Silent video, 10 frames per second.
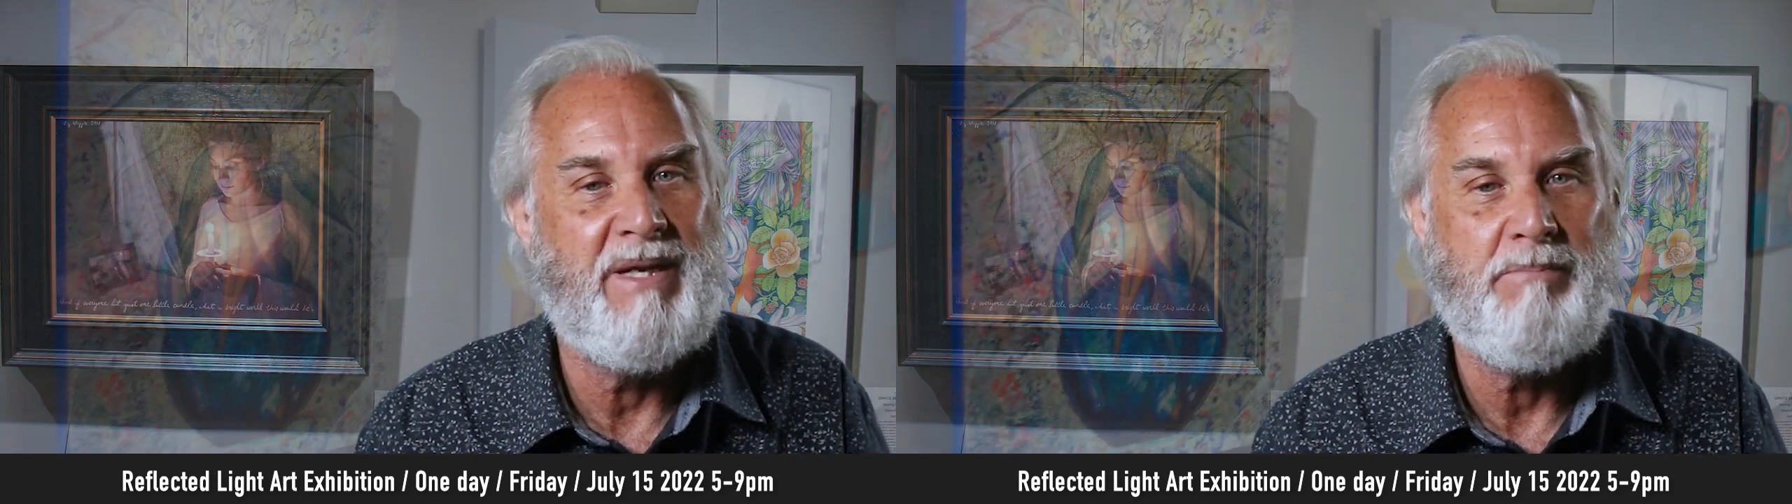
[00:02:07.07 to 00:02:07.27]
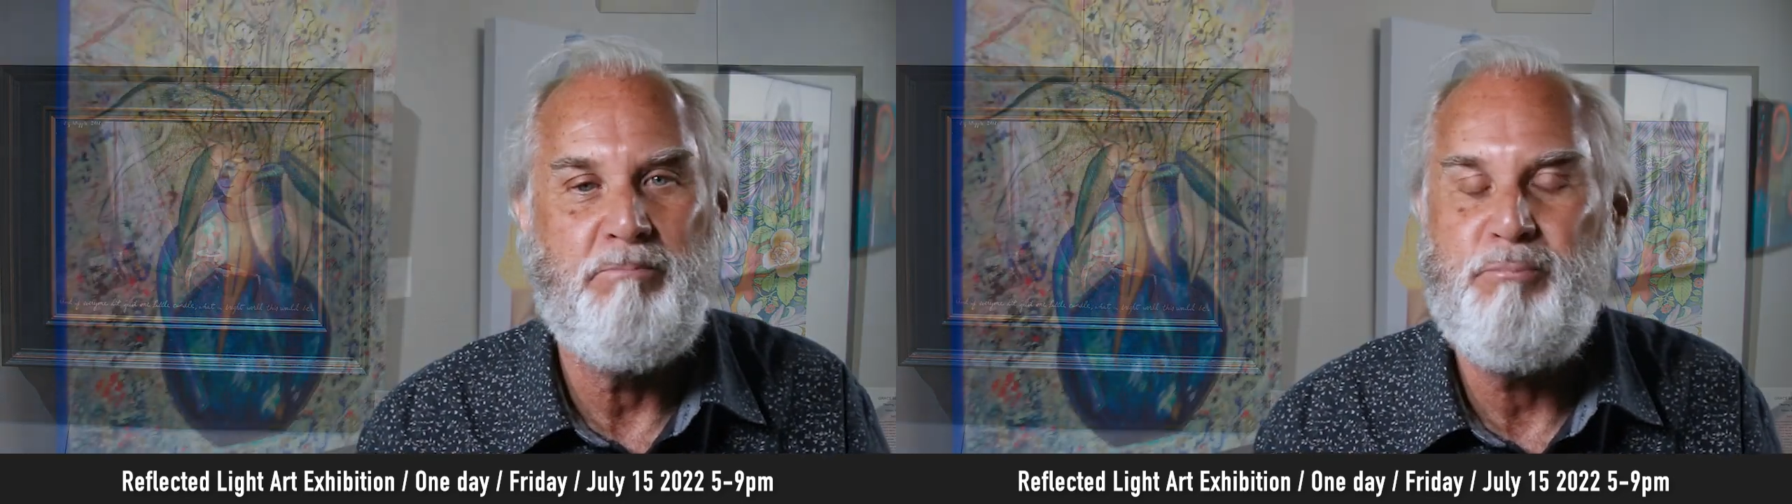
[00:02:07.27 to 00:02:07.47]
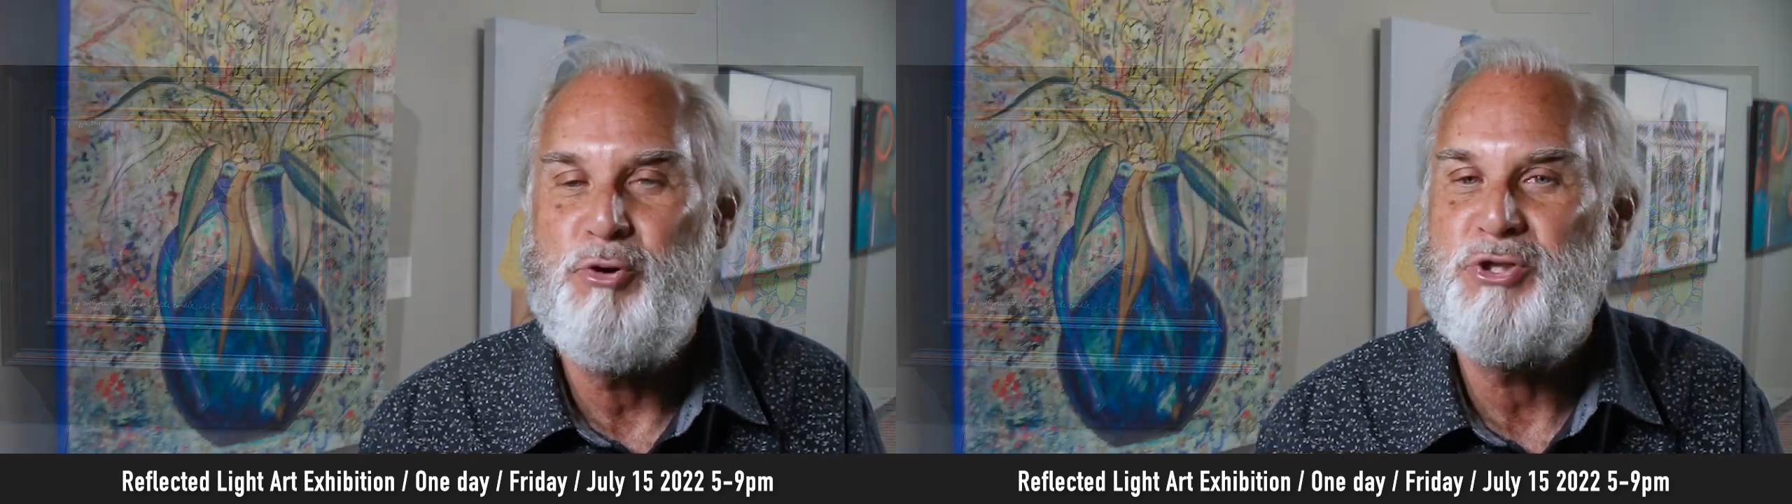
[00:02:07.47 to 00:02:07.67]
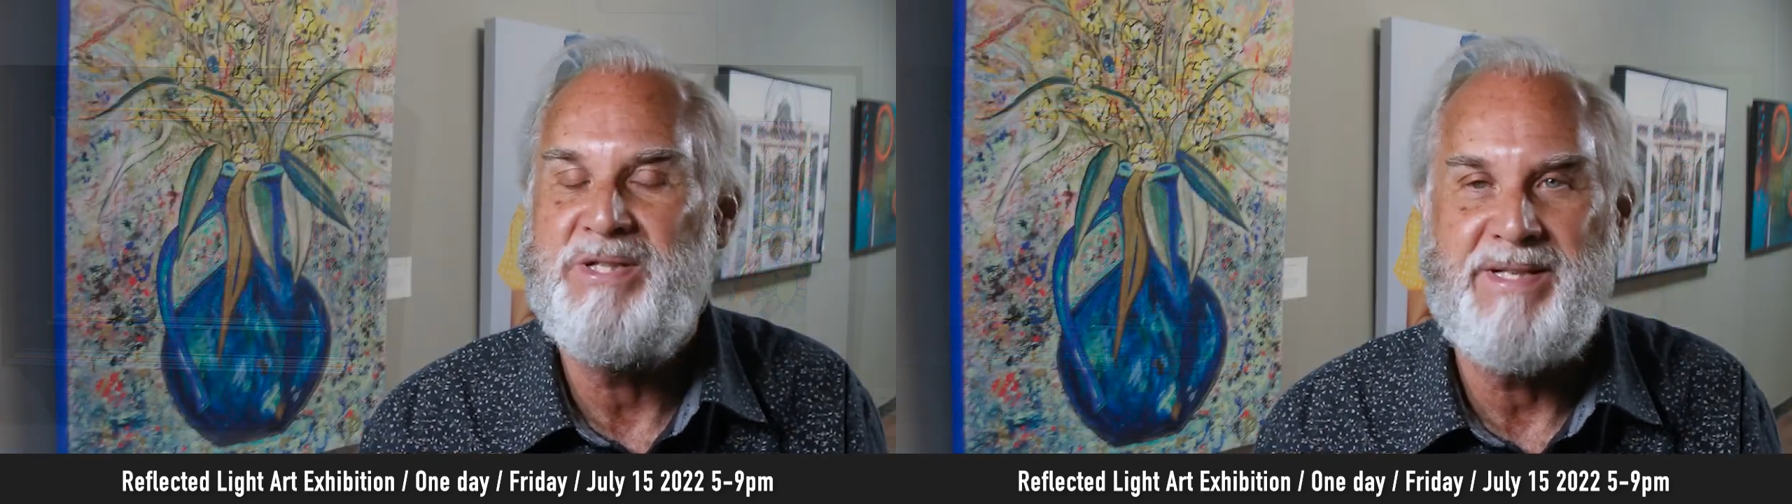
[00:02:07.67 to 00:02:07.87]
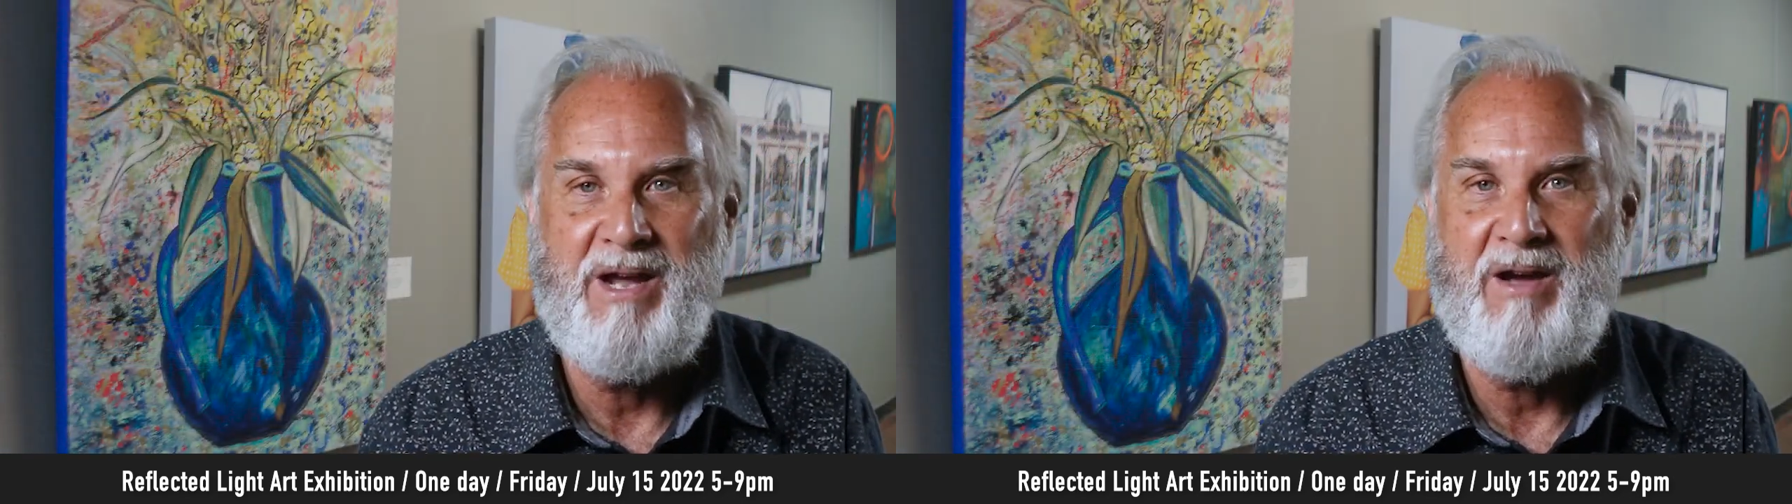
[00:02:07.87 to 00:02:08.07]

it pushes the